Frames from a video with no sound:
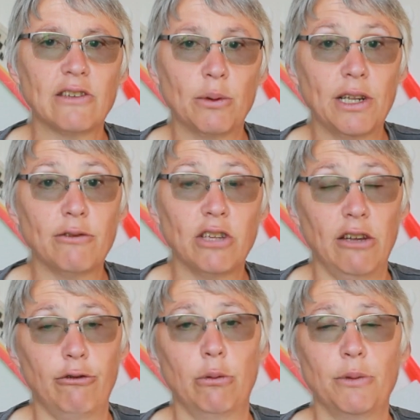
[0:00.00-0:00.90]
I would love to
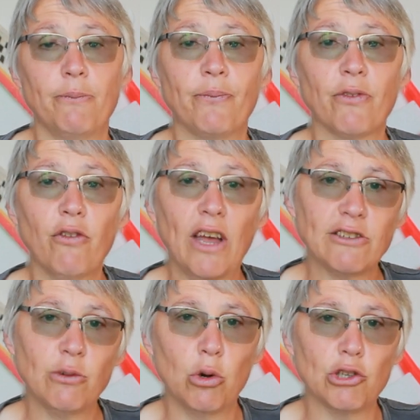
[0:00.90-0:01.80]
hear from you.
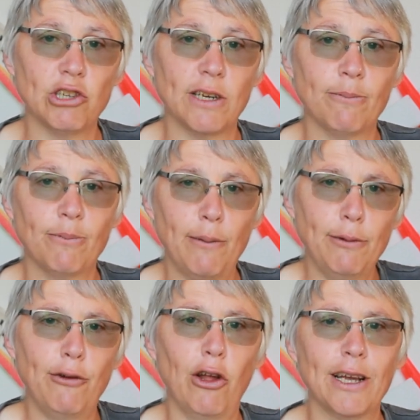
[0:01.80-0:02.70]
Thanks for watching.
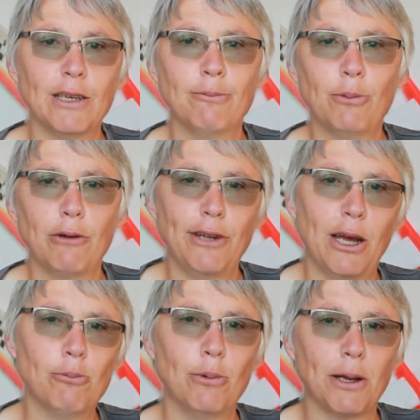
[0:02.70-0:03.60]
Happy flying. Bye for
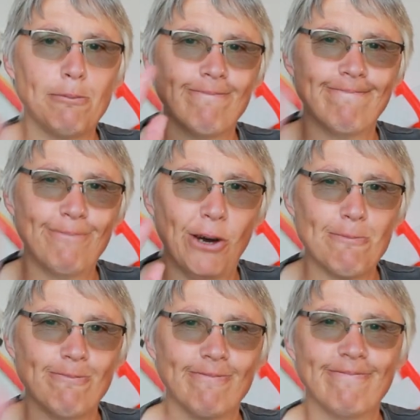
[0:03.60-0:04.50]
now. Bye-bye. Bye. -bye.
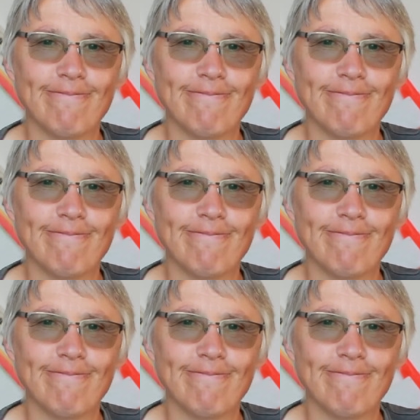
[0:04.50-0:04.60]
Bye.